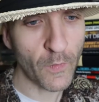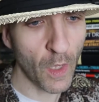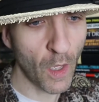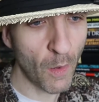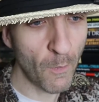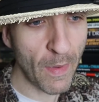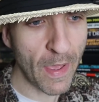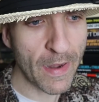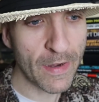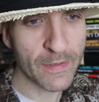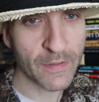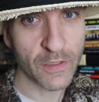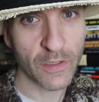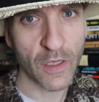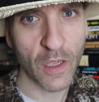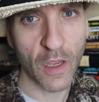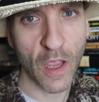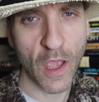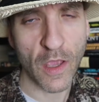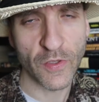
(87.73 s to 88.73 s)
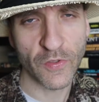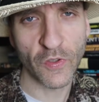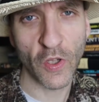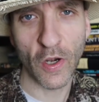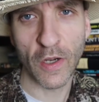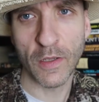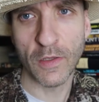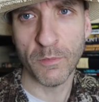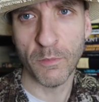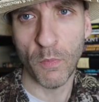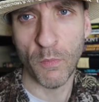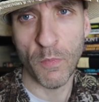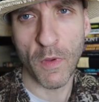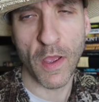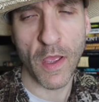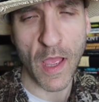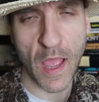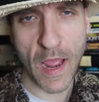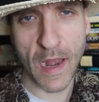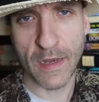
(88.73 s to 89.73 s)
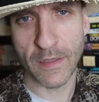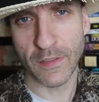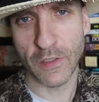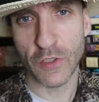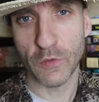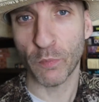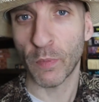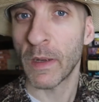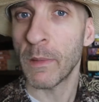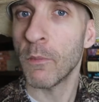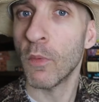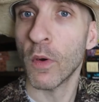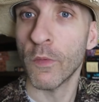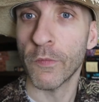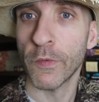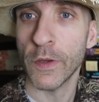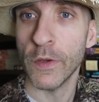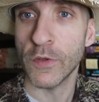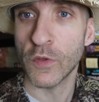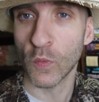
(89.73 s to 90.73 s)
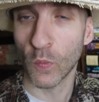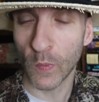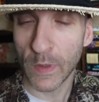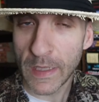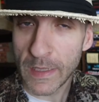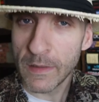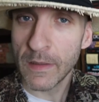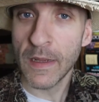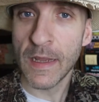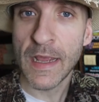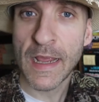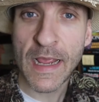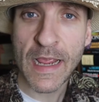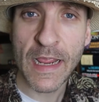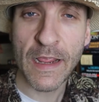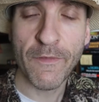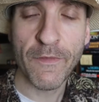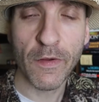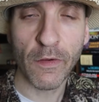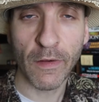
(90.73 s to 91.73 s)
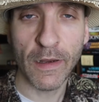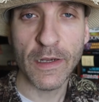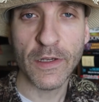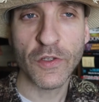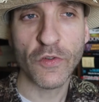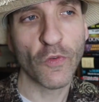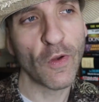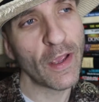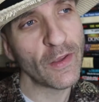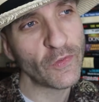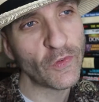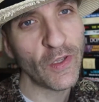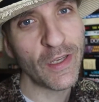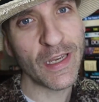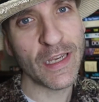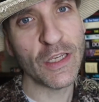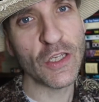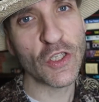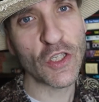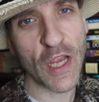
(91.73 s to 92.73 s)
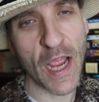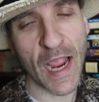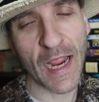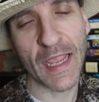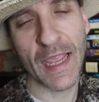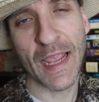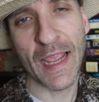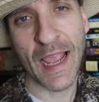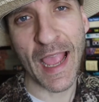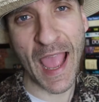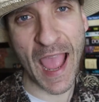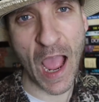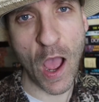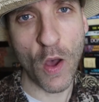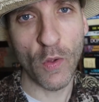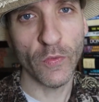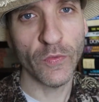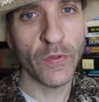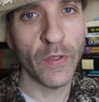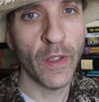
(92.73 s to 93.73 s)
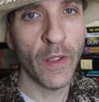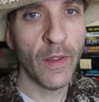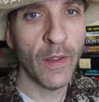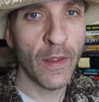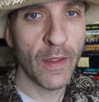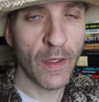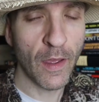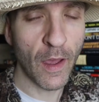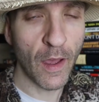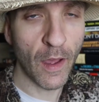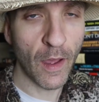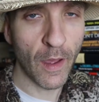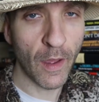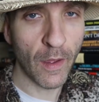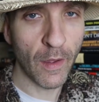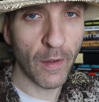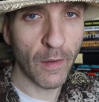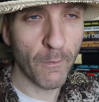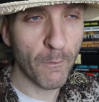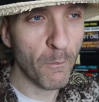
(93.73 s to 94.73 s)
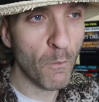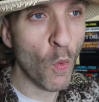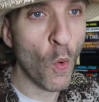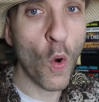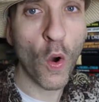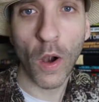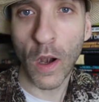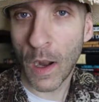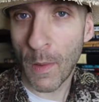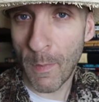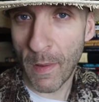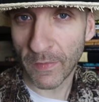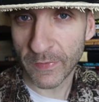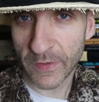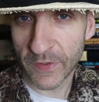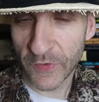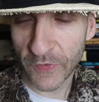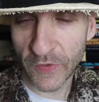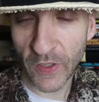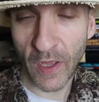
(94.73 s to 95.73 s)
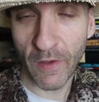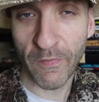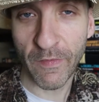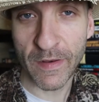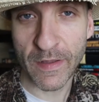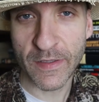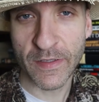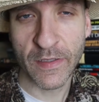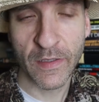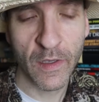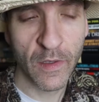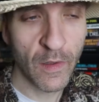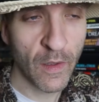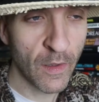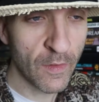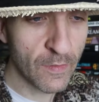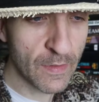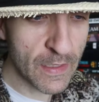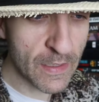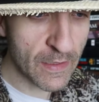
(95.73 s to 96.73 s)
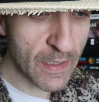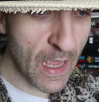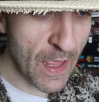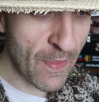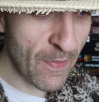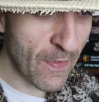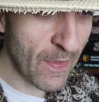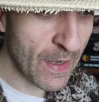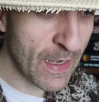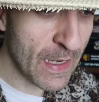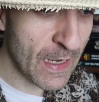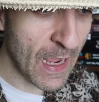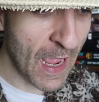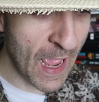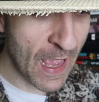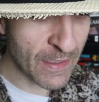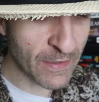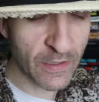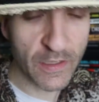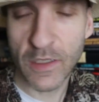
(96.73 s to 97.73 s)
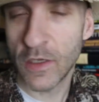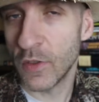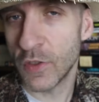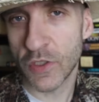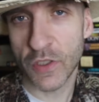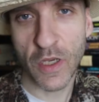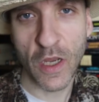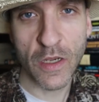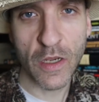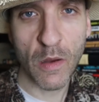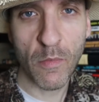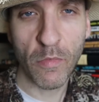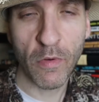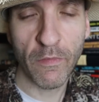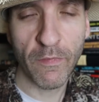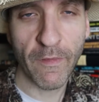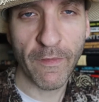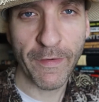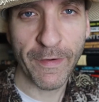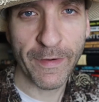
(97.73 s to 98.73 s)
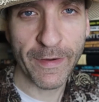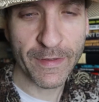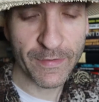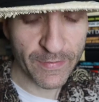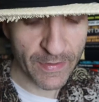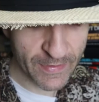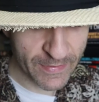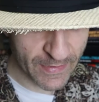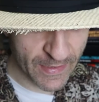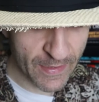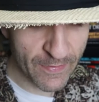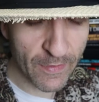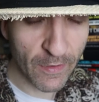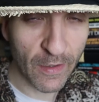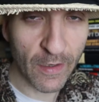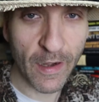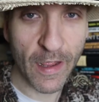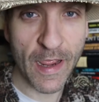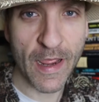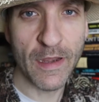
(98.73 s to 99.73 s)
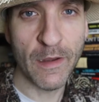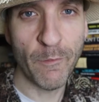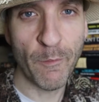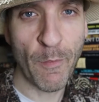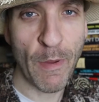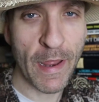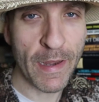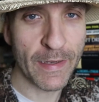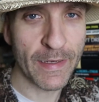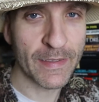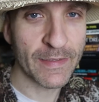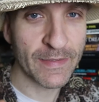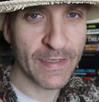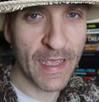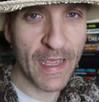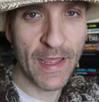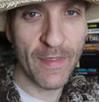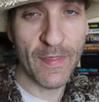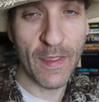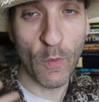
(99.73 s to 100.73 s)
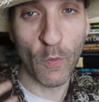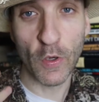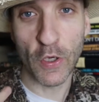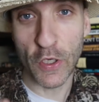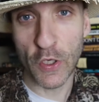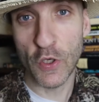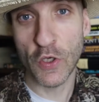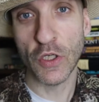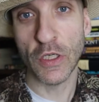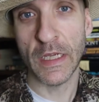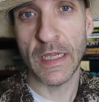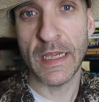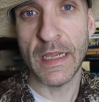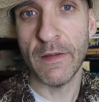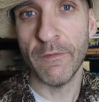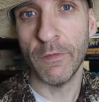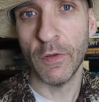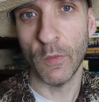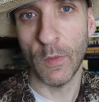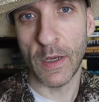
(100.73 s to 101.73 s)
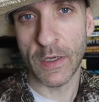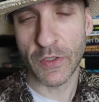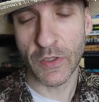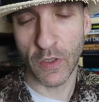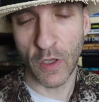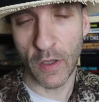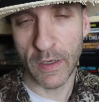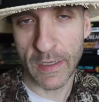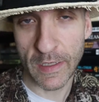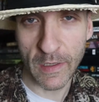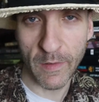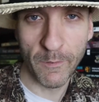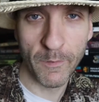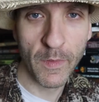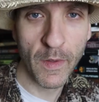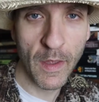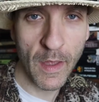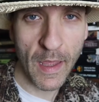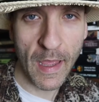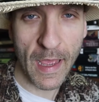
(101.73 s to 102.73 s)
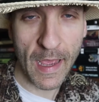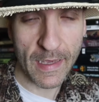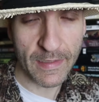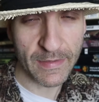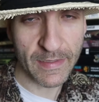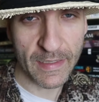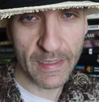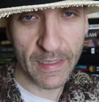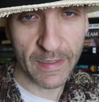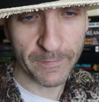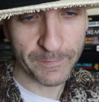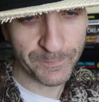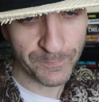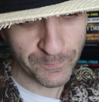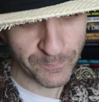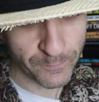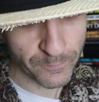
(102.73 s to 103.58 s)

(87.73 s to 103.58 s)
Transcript: Um, and as a, a starting uh, and as a springboard for you to read if you're interested in checking out uh, more about the stuff. And it's these, and then he has, you know, just a number of various things in there in Appendix N that were hugely influential on him as a kid,